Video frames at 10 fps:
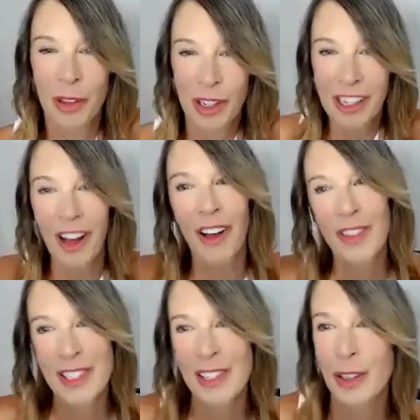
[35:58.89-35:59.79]
Look at all
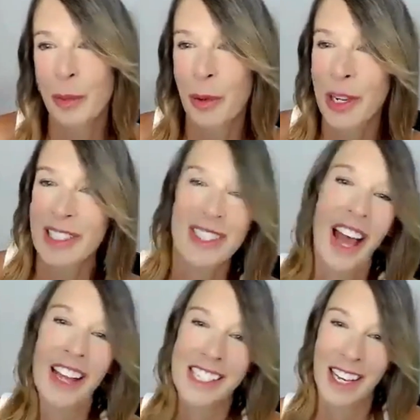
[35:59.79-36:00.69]
these little points that
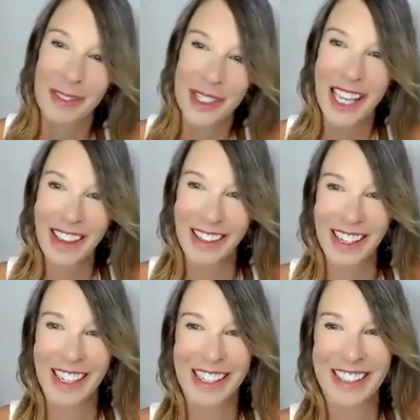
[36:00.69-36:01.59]
had to come
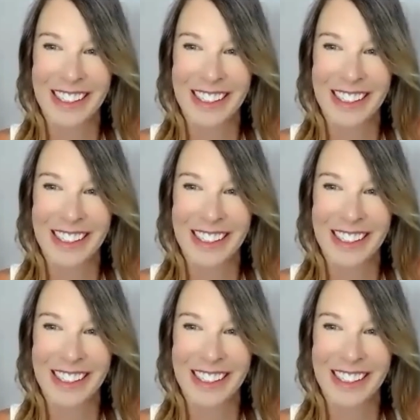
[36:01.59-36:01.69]
together.